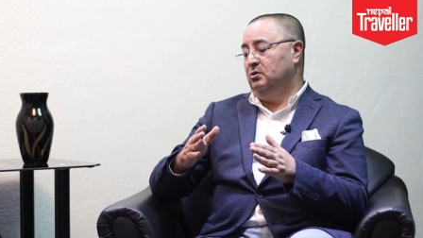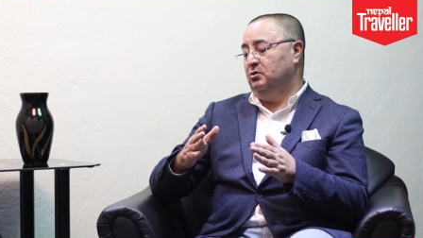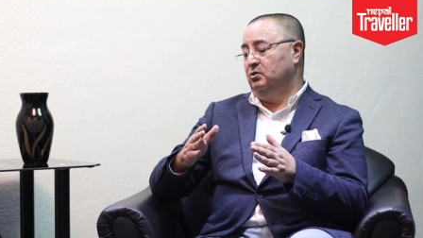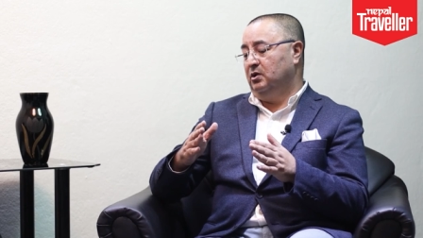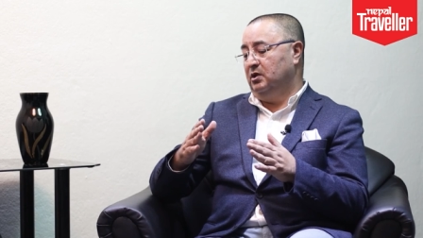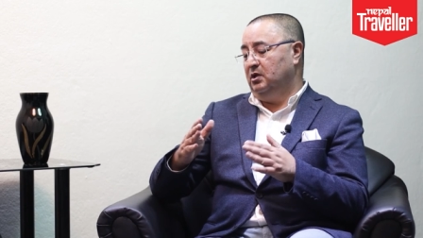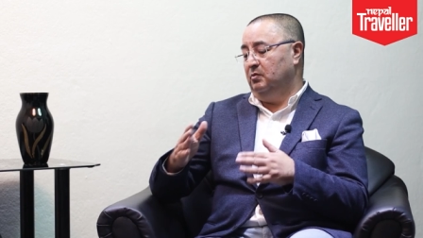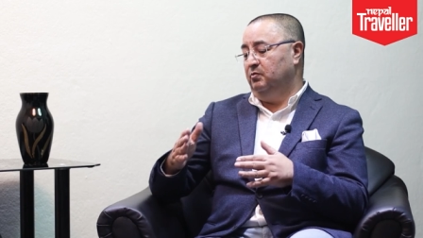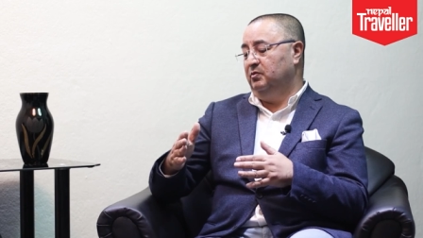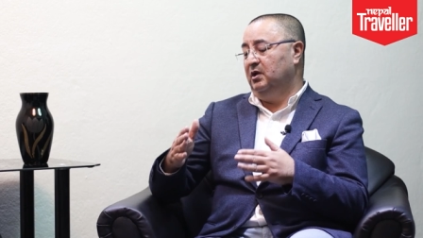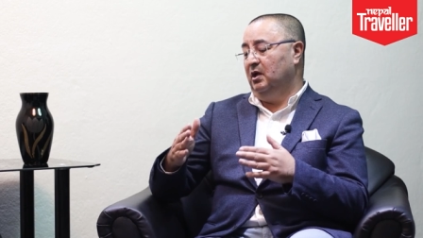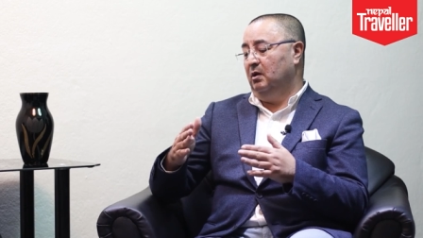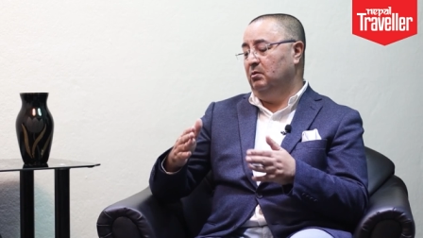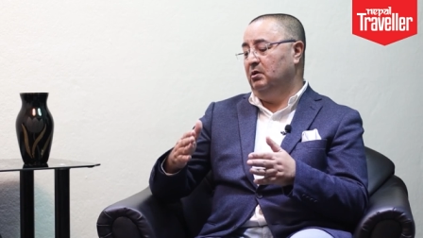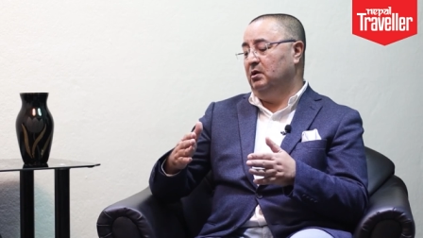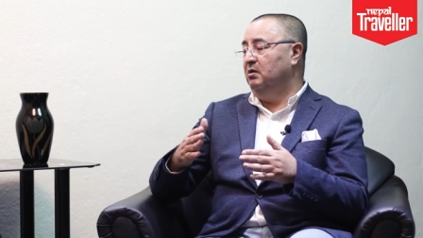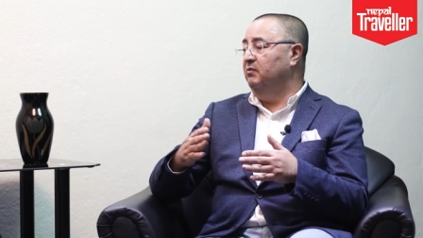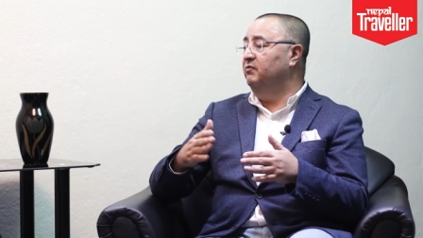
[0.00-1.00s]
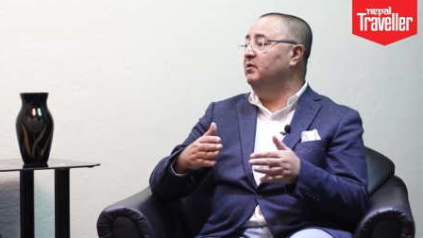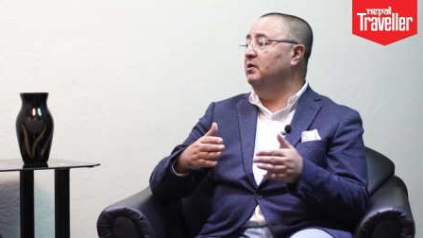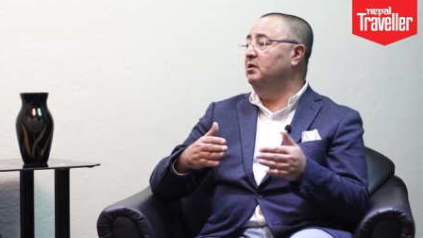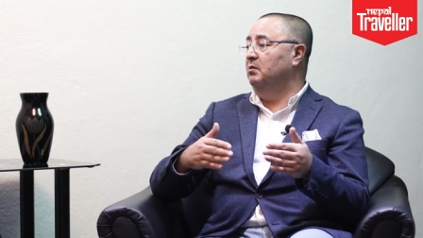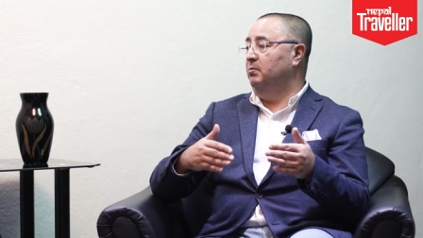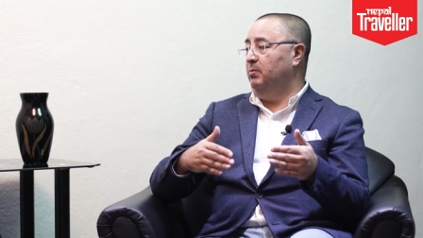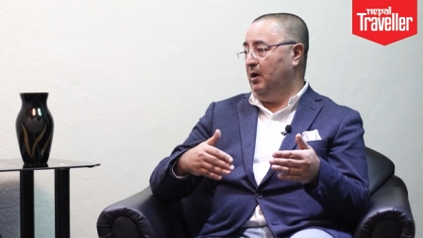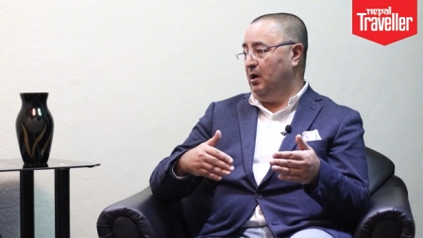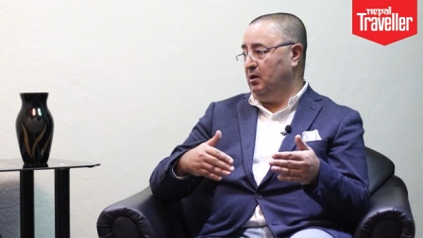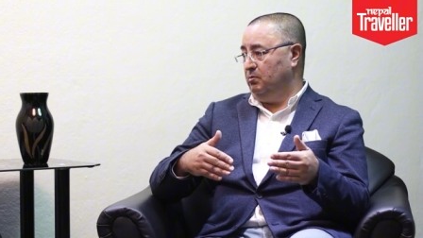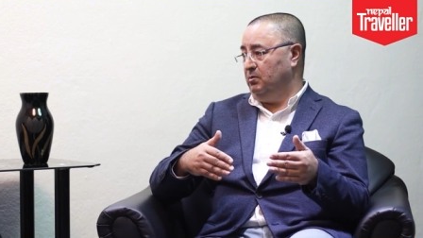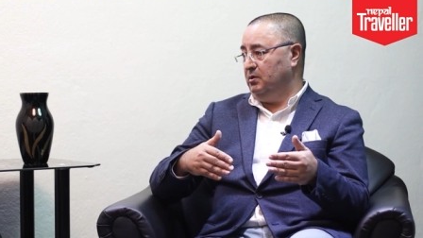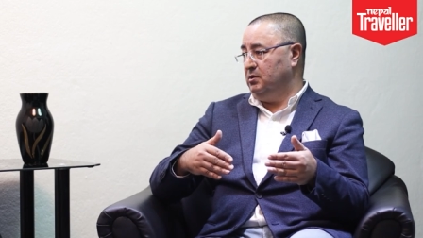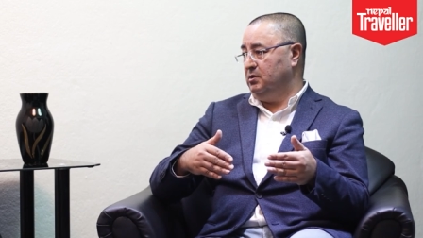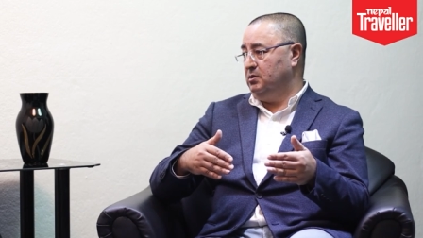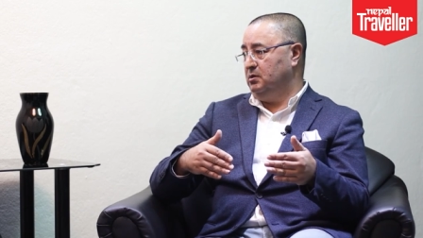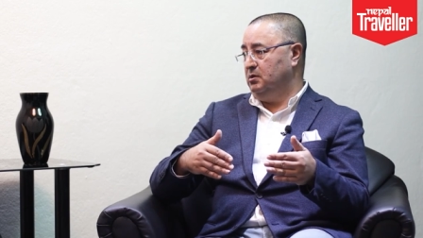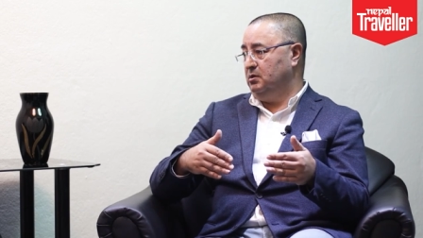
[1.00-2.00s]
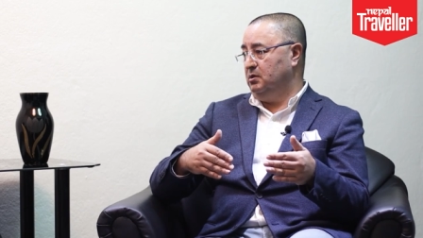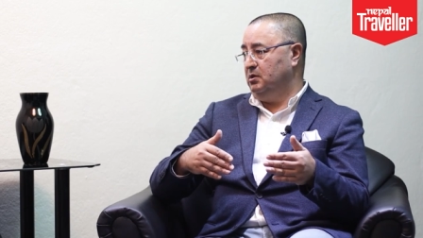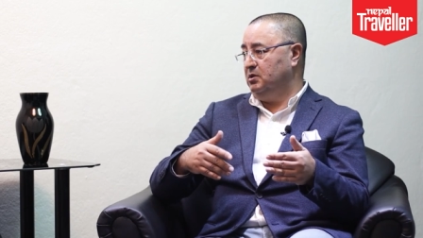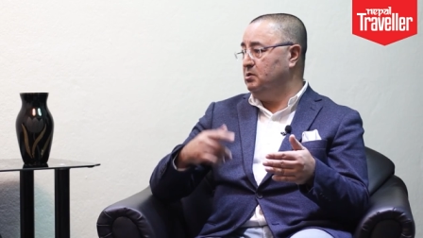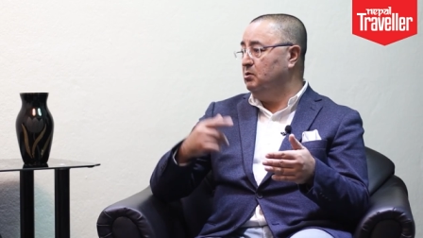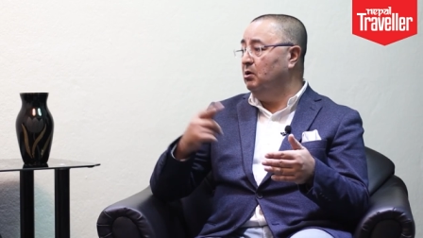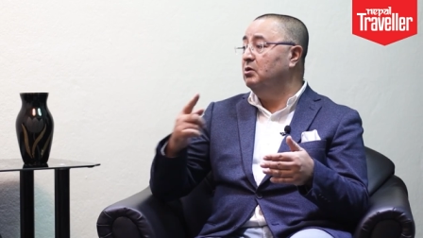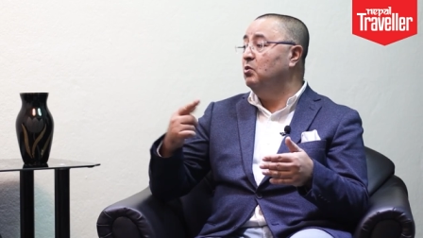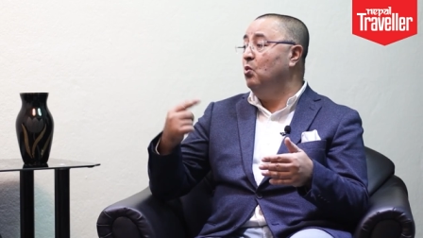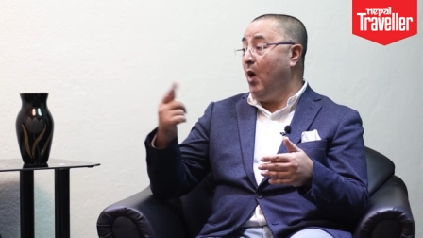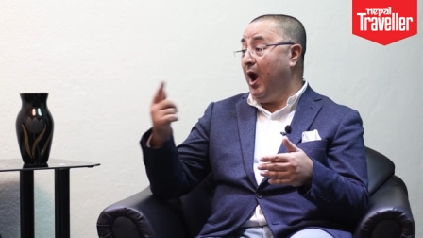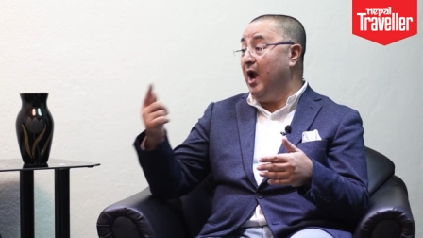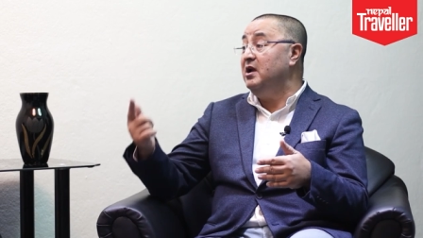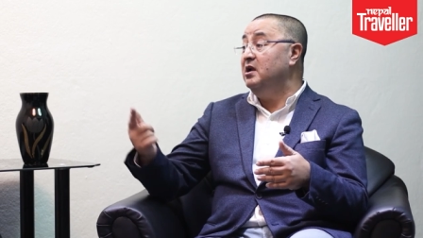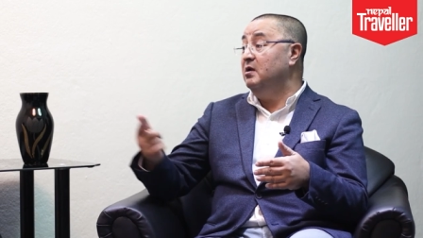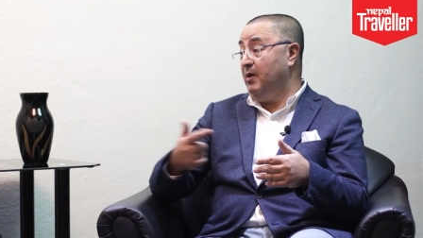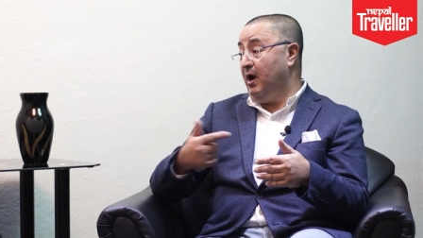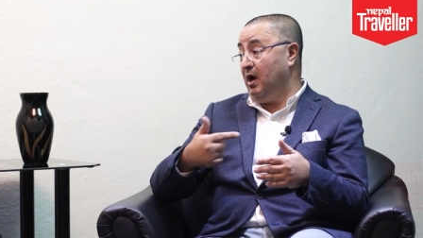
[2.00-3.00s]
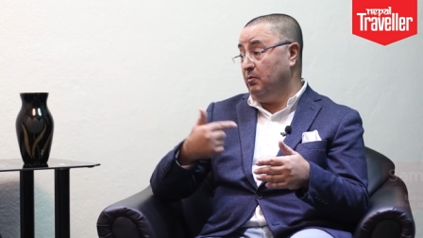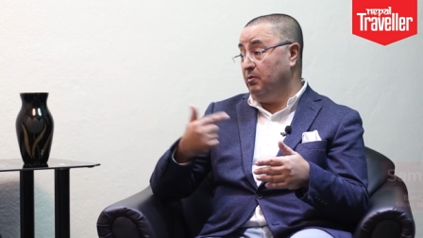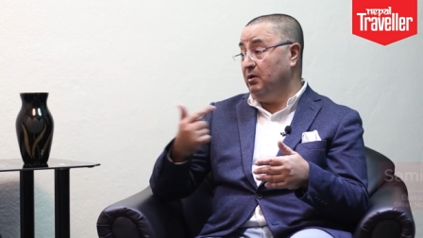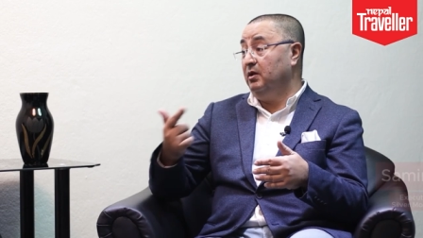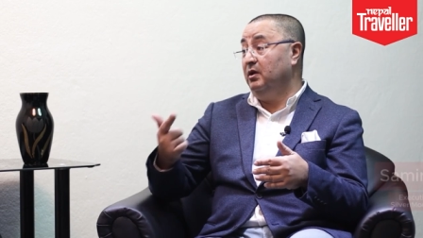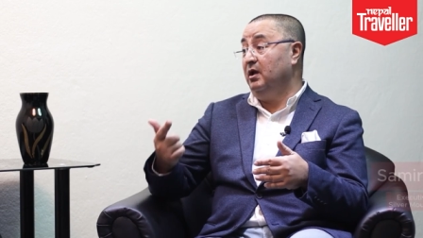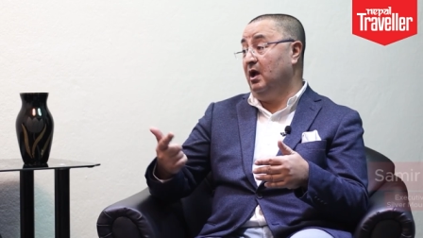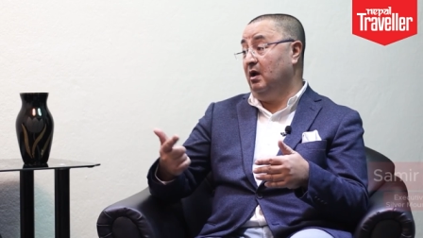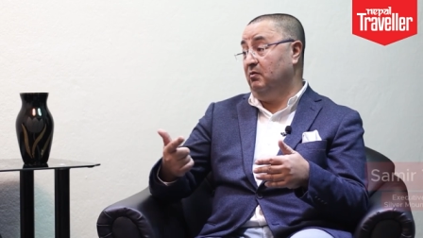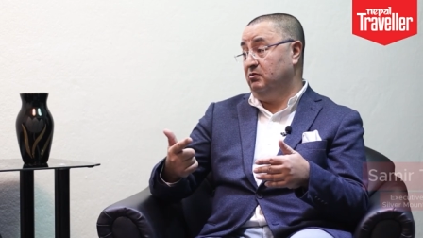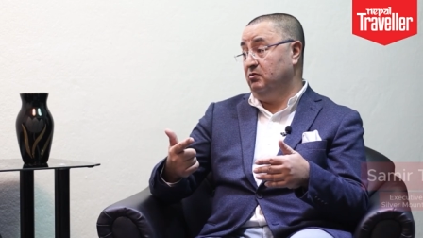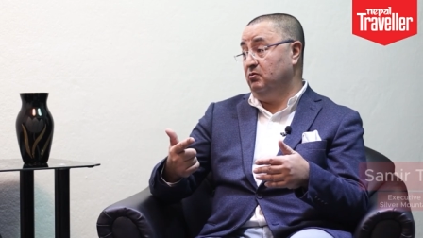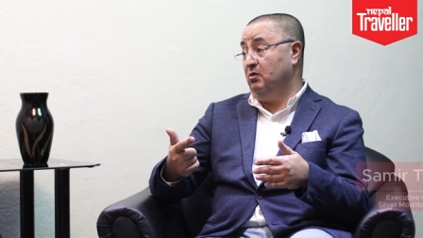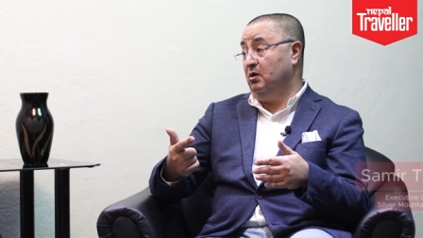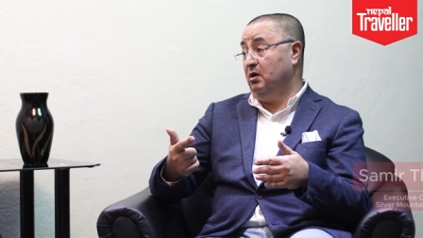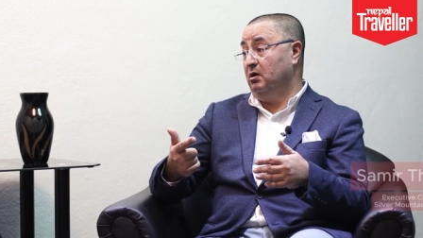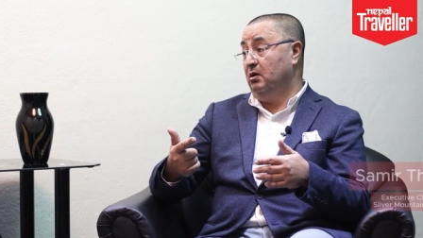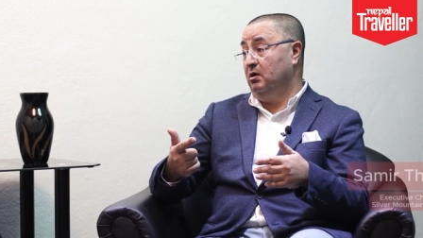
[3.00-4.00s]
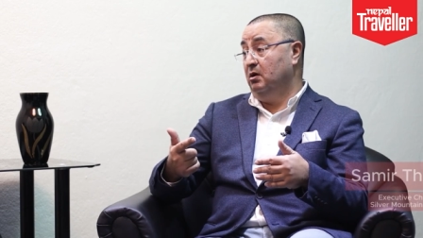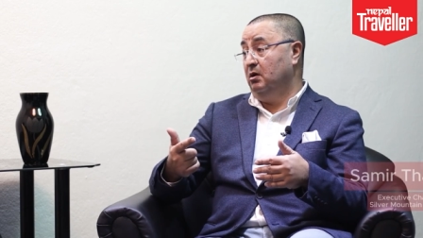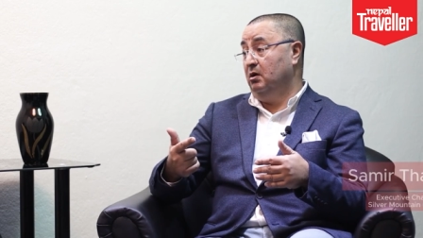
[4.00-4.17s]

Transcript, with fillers: to keep them in a different departments. It's not one department they have to work.